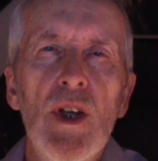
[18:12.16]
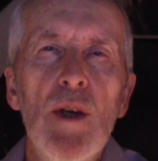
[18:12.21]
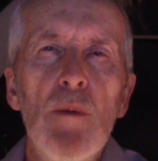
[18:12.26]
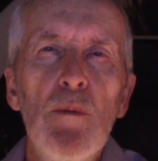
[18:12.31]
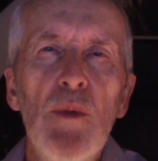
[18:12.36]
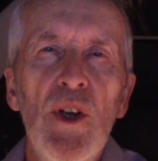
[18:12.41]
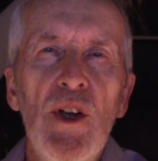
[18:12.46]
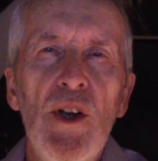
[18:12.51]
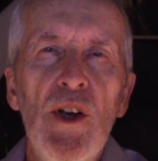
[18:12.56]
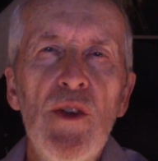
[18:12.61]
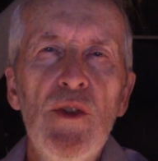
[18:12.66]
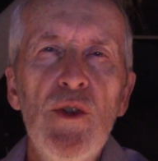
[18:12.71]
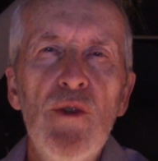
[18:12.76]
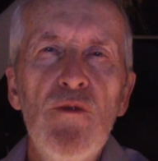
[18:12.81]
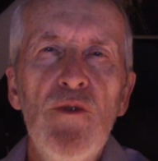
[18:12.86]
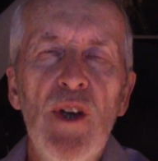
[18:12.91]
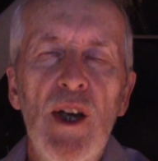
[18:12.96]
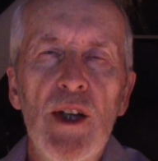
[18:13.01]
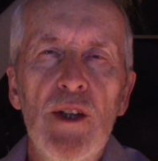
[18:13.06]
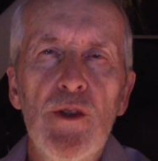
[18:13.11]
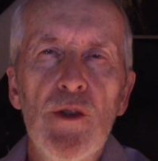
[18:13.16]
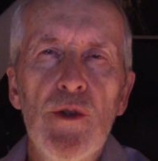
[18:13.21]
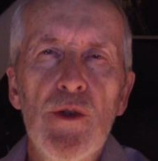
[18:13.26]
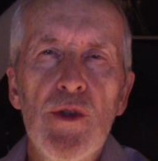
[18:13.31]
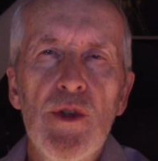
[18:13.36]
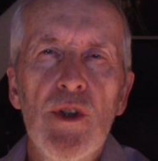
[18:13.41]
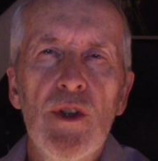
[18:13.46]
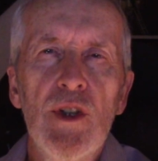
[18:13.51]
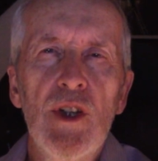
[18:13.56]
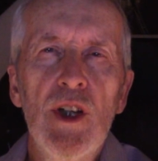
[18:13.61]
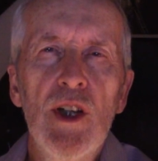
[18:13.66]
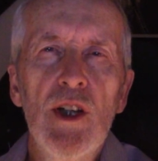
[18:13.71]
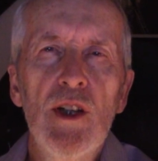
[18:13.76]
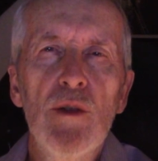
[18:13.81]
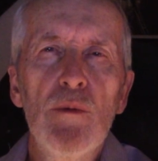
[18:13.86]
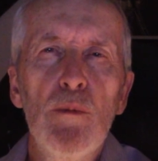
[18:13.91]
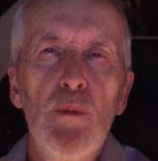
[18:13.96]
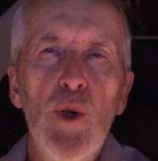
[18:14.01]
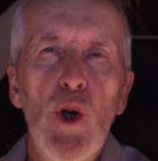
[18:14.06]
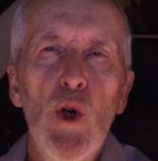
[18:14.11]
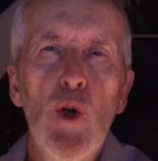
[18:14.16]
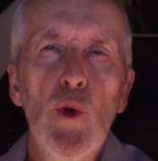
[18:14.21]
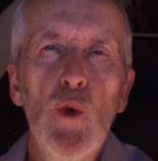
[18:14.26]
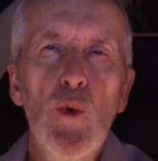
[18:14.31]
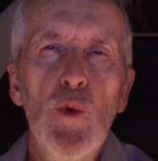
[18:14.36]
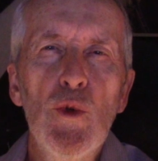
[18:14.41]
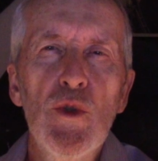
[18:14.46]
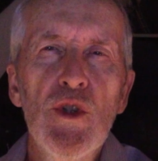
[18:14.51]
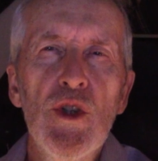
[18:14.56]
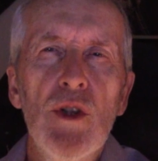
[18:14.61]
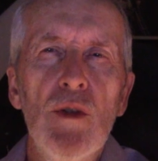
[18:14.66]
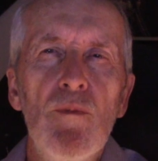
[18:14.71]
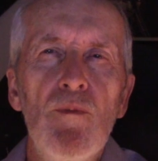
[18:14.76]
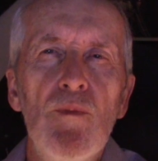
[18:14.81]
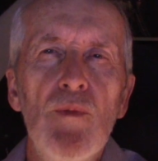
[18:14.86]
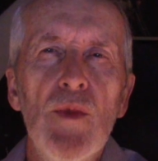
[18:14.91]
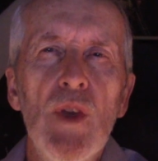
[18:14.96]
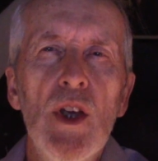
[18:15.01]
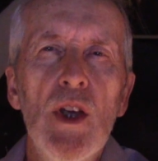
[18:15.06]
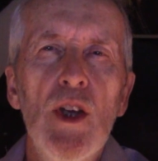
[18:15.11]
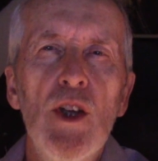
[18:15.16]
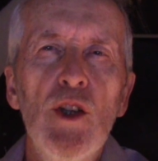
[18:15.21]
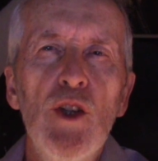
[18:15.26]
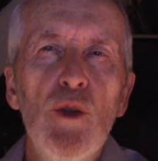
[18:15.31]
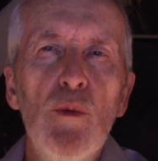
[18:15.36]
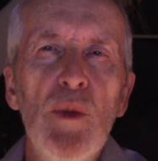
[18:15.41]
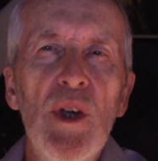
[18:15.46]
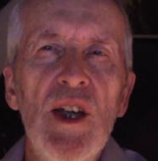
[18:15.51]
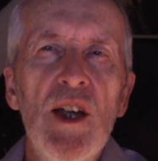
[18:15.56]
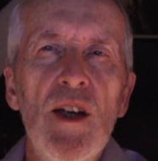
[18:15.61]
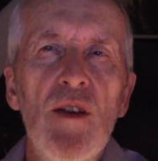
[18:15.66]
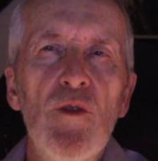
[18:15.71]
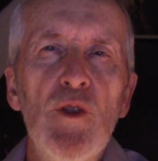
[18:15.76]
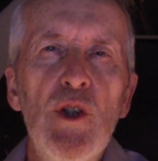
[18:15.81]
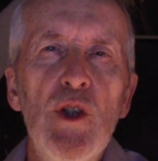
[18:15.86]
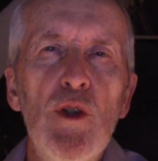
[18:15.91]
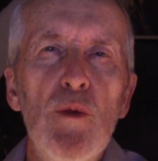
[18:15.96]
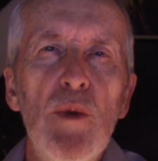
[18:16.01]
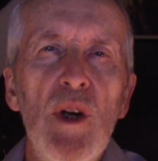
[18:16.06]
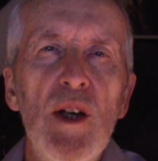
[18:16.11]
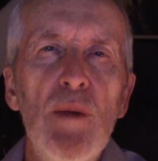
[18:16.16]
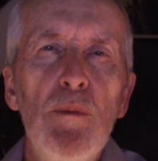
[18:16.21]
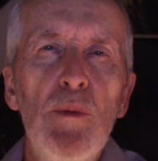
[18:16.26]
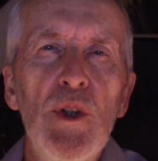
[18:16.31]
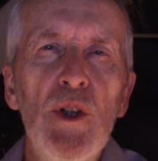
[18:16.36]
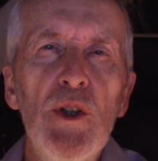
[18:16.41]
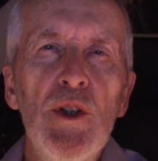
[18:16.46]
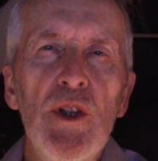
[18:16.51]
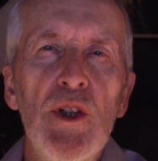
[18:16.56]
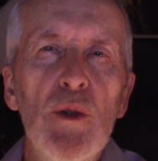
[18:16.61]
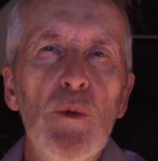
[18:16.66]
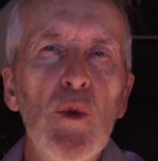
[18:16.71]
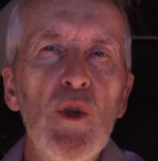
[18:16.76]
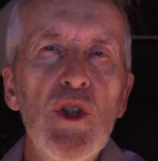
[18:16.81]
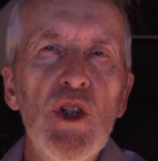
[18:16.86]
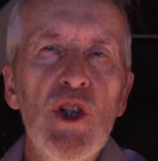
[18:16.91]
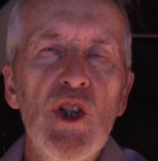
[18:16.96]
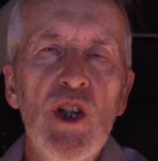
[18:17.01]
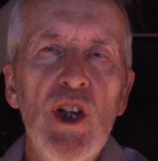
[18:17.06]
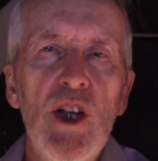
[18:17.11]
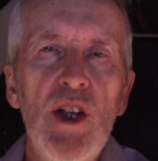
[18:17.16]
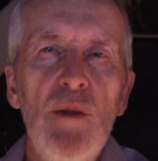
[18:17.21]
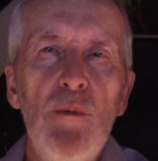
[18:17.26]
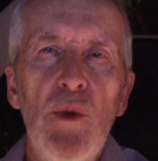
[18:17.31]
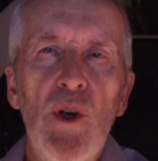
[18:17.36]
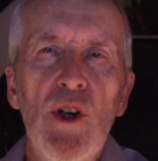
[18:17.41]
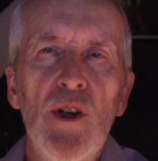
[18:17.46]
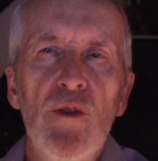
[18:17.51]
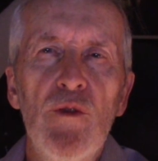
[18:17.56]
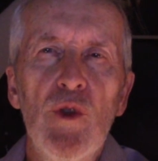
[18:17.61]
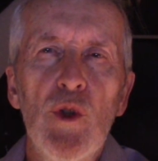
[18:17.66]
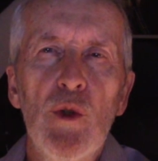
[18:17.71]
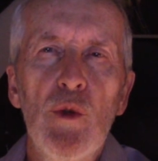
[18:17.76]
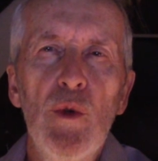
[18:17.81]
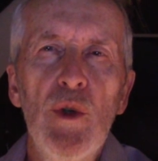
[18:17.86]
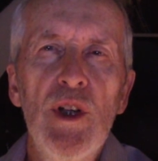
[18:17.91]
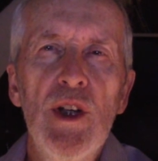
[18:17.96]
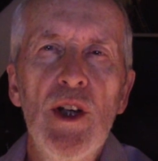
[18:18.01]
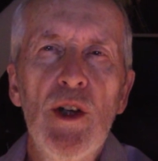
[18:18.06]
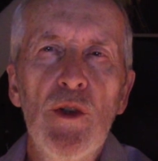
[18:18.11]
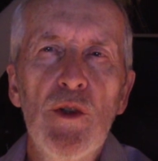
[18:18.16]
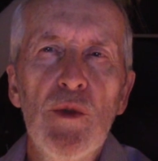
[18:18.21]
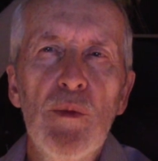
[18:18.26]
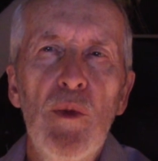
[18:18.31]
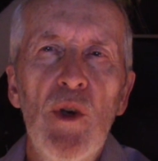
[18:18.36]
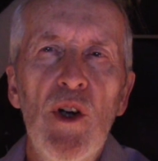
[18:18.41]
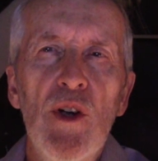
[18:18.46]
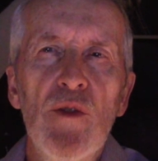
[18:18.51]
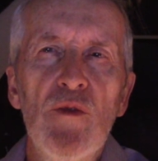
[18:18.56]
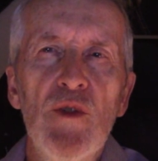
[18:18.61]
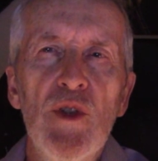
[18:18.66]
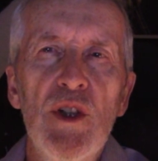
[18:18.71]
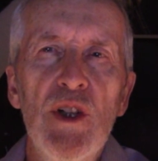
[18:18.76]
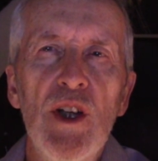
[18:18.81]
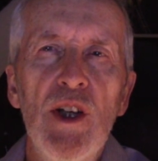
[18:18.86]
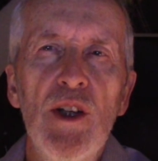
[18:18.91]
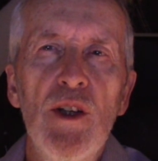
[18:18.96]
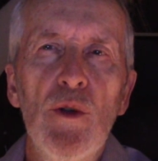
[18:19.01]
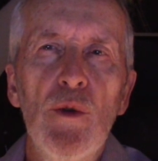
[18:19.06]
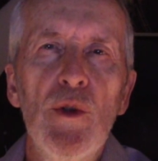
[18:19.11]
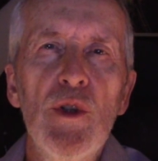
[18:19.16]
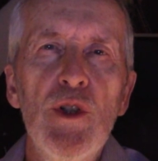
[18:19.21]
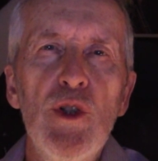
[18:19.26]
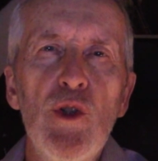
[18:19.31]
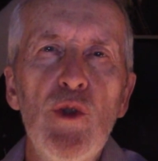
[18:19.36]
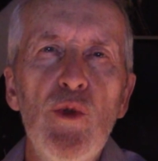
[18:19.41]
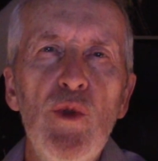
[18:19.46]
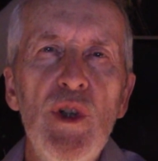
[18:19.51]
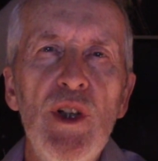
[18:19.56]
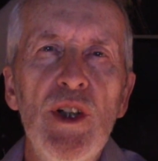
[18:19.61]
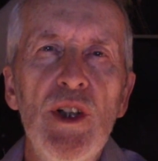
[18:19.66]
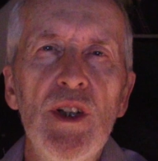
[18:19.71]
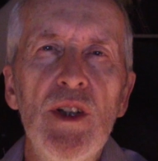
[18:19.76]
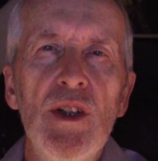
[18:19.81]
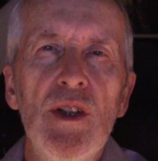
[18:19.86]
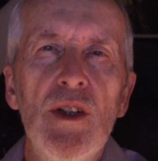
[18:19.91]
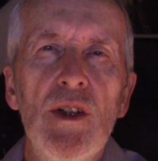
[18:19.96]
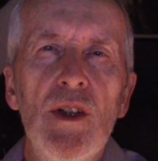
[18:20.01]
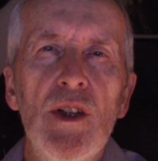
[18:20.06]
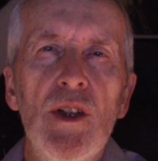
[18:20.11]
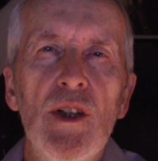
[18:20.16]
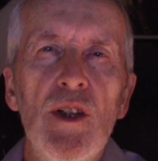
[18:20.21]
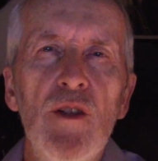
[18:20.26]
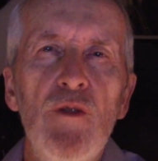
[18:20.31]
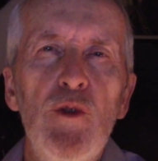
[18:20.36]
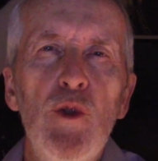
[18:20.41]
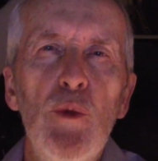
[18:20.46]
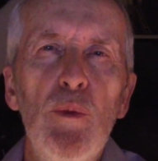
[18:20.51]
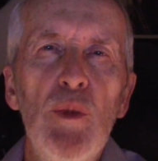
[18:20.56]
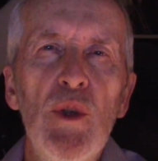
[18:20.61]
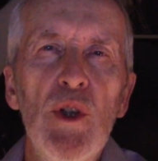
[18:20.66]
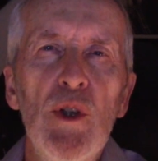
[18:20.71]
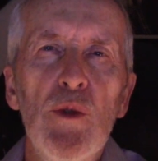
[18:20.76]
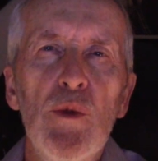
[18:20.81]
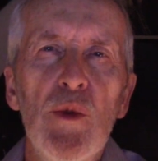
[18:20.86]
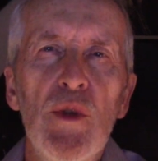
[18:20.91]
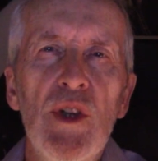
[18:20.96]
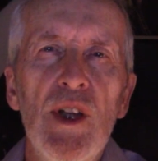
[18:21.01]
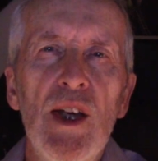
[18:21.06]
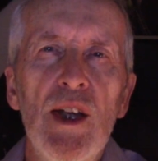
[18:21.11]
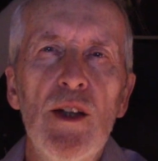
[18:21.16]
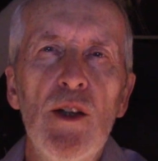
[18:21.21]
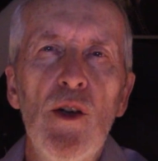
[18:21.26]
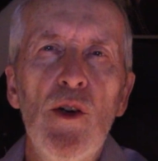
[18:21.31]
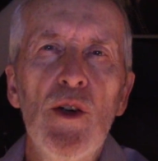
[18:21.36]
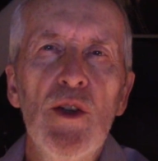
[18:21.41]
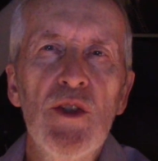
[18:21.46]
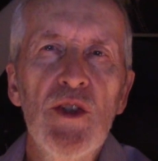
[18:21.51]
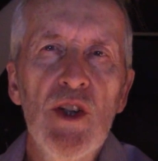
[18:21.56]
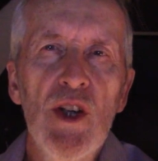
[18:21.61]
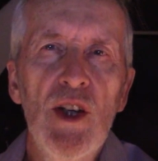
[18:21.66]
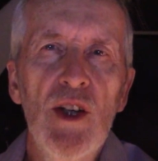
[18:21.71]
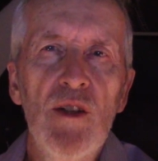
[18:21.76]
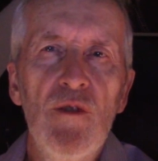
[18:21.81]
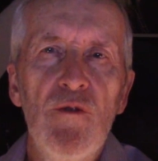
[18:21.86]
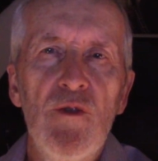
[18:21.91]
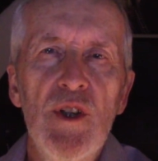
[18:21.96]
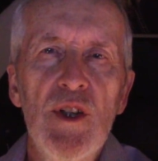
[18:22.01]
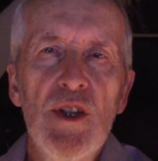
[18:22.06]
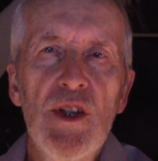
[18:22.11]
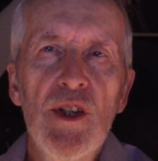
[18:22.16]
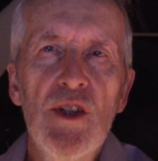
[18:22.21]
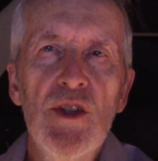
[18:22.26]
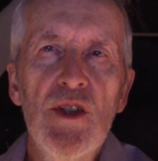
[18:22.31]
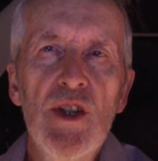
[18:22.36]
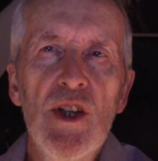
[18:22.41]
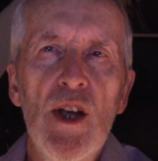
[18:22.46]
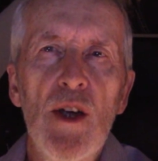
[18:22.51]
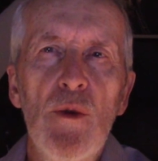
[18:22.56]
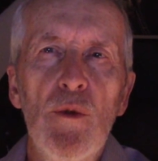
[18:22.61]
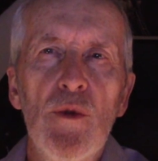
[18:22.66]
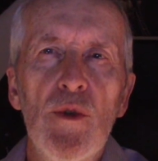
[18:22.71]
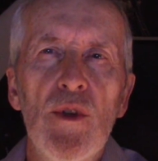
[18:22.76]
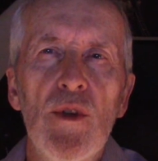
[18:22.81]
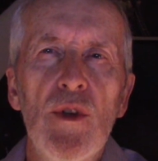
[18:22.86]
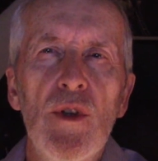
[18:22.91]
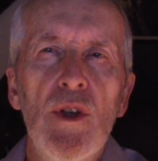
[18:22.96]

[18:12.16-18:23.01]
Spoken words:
but other factors can impose. You may have a nearby building that would shade part of your greenhouse part of the day, or a tree if you build with that long side facing south.